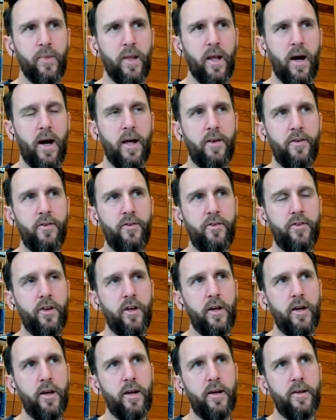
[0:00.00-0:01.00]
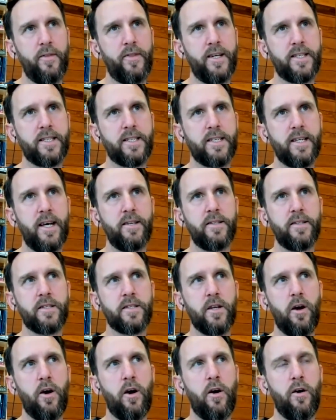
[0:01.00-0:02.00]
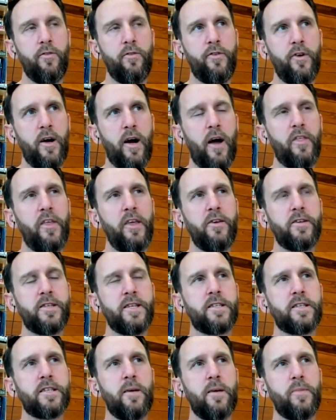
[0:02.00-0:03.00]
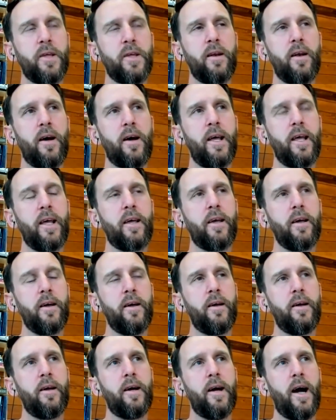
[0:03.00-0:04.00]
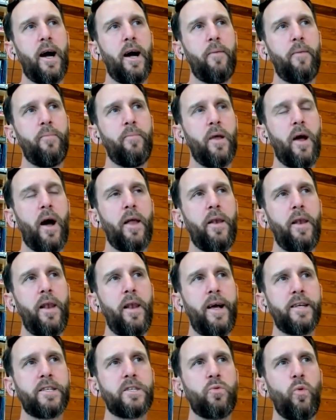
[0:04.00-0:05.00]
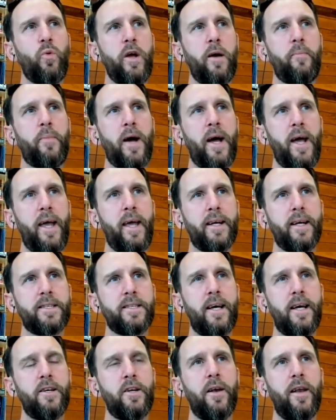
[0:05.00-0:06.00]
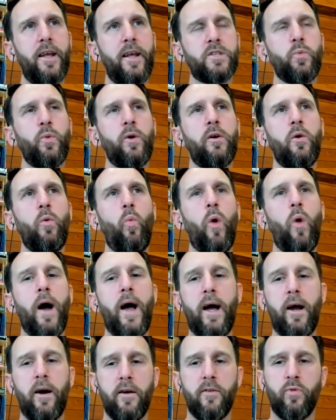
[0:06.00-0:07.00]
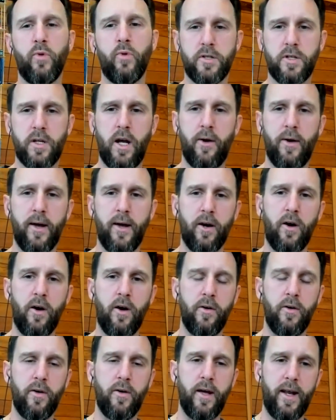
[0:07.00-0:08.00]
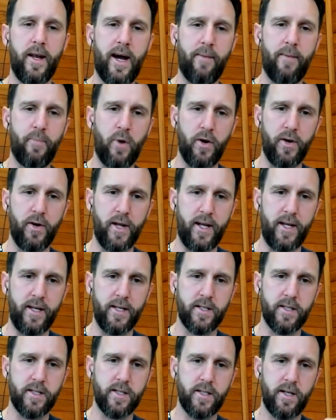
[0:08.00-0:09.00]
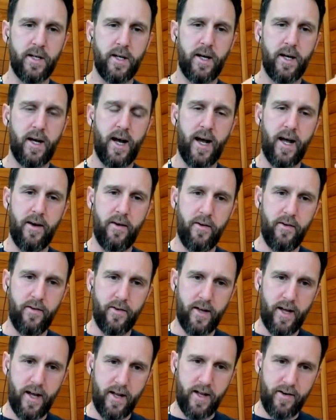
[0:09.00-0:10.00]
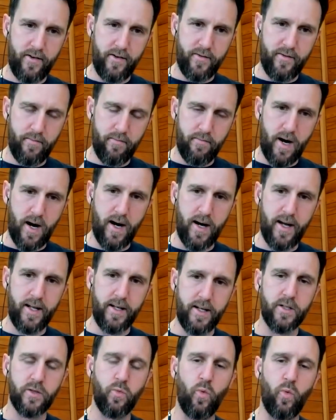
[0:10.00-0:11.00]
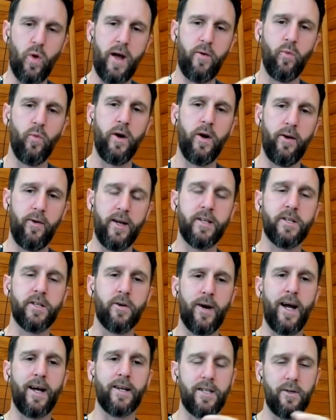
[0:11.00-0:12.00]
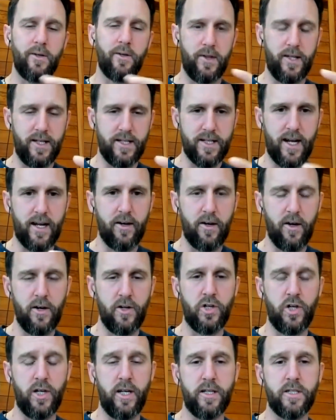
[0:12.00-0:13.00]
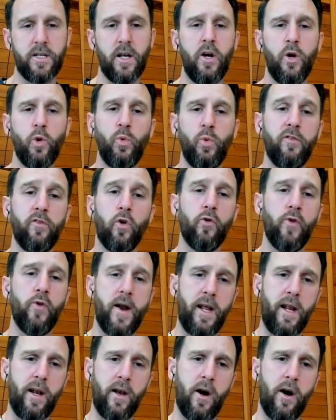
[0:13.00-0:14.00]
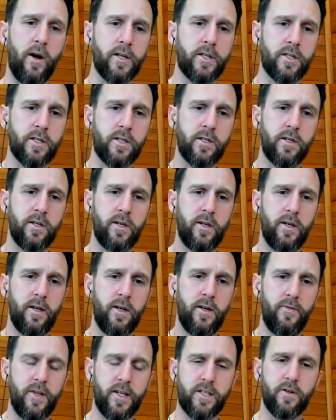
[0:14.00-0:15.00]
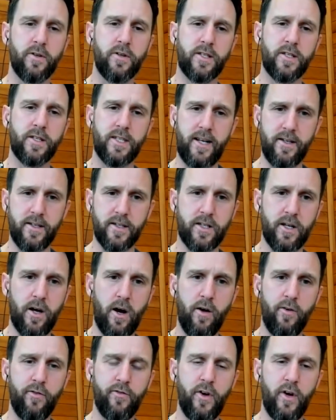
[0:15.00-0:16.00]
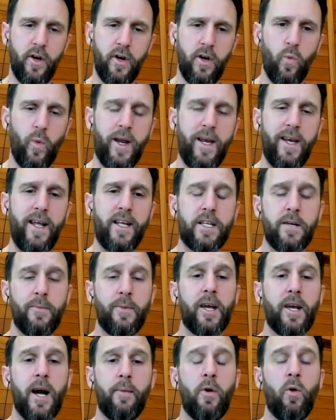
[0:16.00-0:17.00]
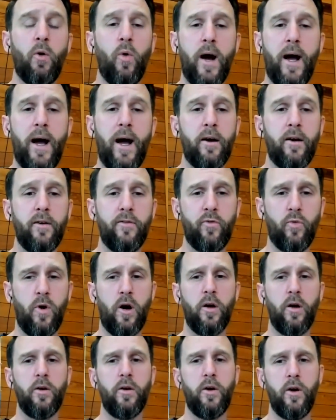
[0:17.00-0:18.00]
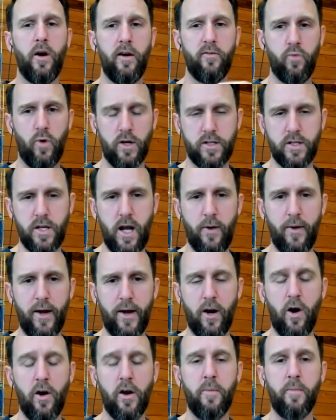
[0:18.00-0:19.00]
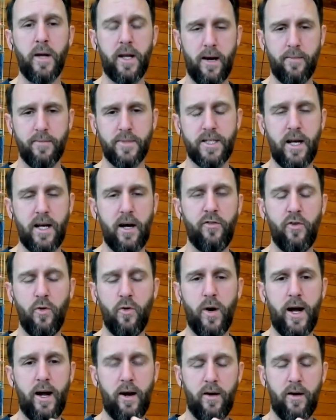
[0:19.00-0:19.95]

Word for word: And this sense of, I think you said something like, um, unless we are paying attention, unless we're aware of what's going on in our bodies and and minds when we're interacting with these technologies, we've already lost this sort of sense of we need to become aware of what of what's going on and become self-aware